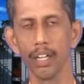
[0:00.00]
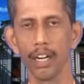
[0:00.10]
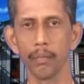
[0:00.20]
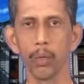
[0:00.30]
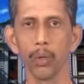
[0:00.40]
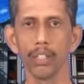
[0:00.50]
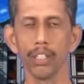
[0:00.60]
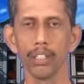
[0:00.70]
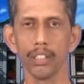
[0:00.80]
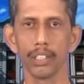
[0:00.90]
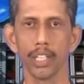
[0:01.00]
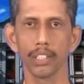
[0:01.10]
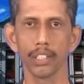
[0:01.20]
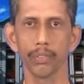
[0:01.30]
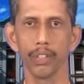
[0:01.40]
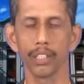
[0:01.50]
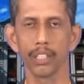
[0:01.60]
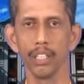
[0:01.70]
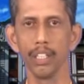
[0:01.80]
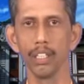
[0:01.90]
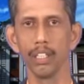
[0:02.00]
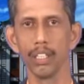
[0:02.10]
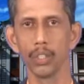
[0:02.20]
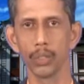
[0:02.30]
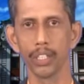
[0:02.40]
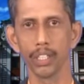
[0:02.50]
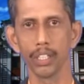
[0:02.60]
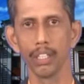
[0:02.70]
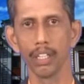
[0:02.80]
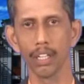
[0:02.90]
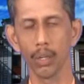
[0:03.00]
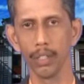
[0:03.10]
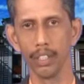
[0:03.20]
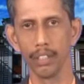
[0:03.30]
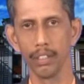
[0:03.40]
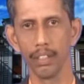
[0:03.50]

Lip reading: and more the chances for steel to get corroded.